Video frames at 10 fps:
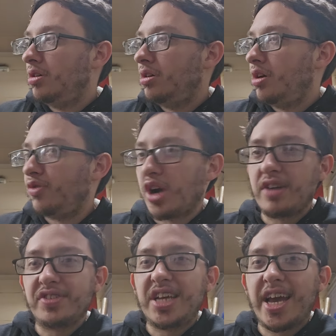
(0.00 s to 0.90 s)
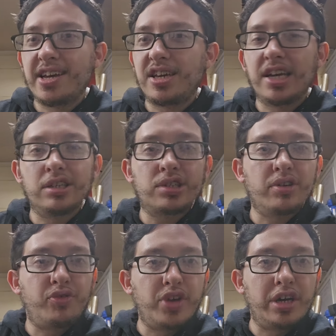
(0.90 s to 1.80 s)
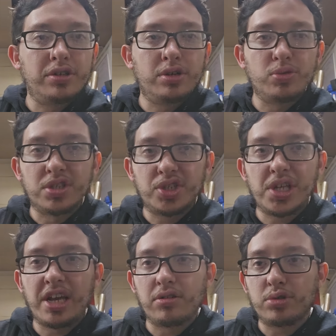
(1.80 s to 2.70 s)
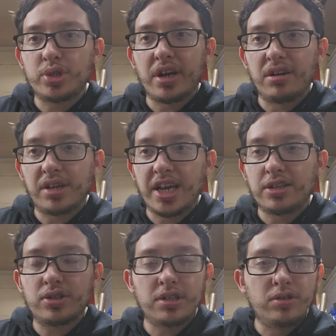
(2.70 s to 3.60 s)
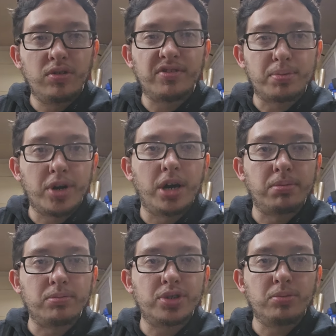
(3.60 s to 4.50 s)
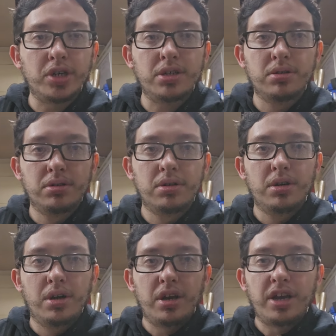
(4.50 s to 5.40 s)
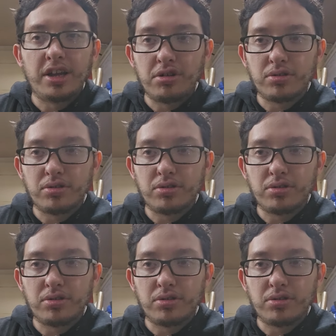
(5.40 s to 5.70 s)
If you're having head gasket failure with a standard style gasket, you have a problem somewhere in your